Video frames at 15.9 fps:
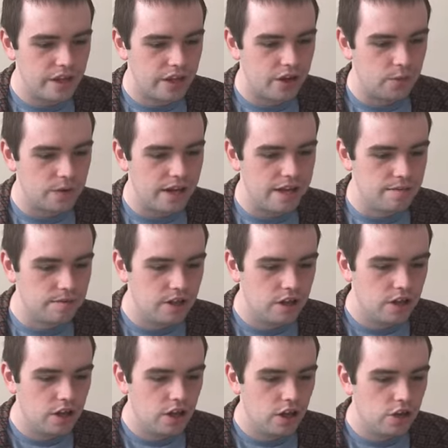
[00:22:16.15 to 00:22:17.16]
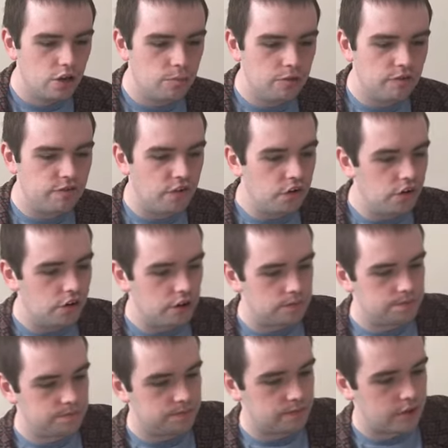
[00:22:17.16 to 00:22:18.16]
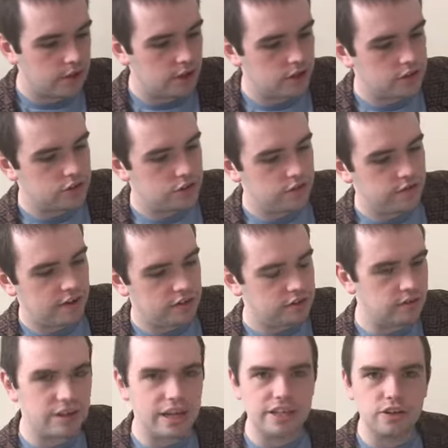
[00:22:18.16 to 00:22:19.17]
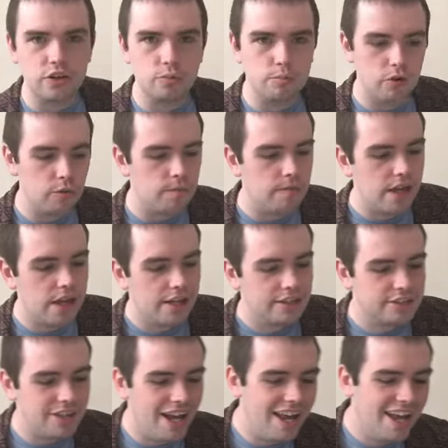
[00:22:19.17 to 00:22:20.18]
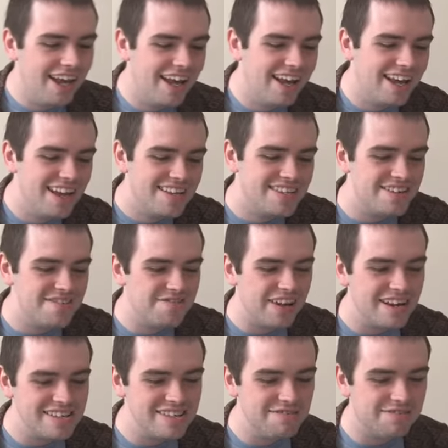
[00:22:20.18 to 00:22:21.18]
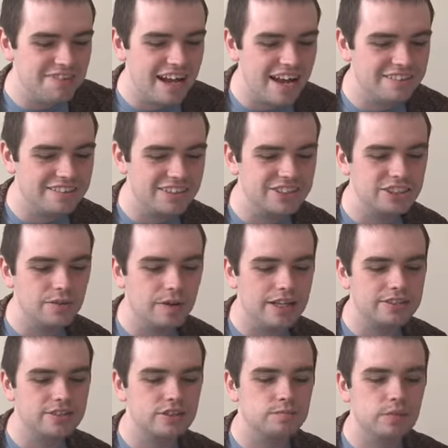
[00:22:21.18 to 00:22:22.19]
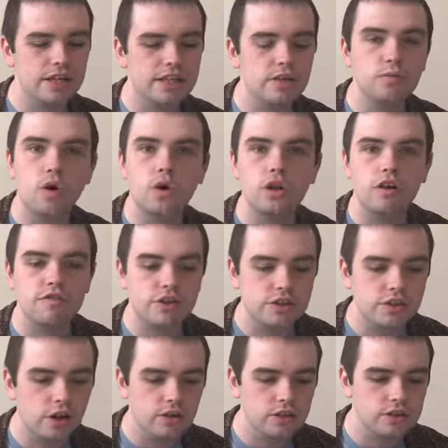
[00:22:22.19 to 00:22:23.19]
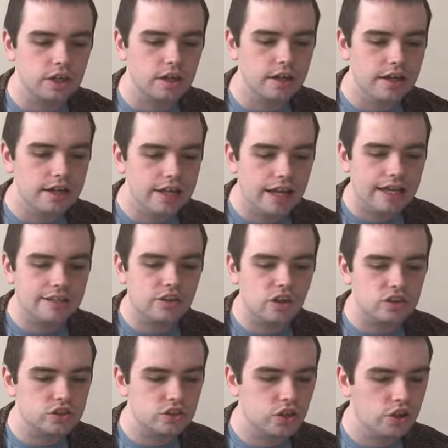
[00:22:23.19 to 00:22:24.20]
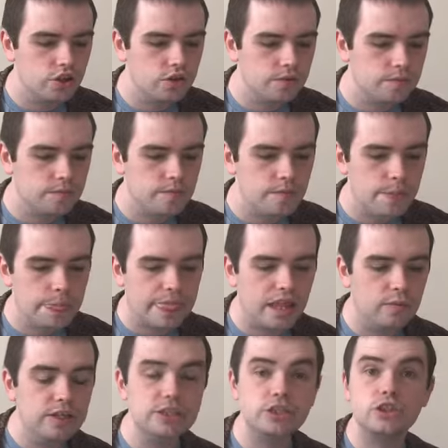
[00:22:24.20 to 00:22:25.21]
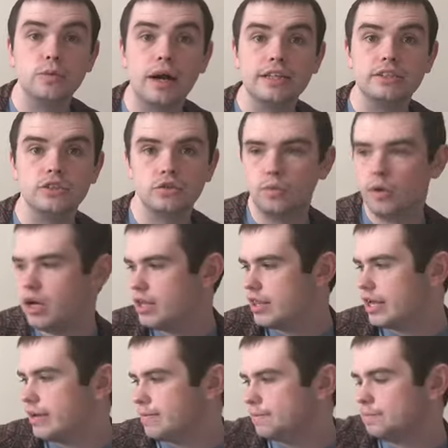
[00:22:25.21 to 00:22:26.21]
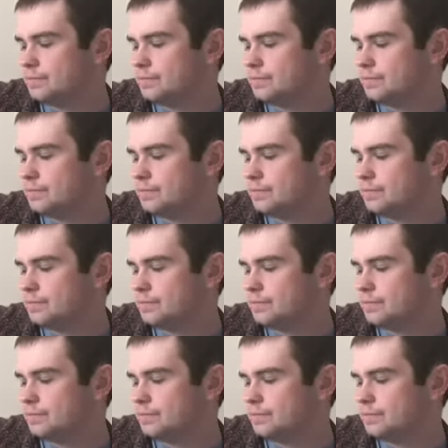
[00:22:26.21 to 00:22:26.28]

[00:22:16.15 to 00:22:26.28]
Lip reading: Okay, number 4. 2000. I'm getting a numb bum. 2005 saw 2 actors playing the role of the Doctor in Doctor Who. Which 2 actors were they?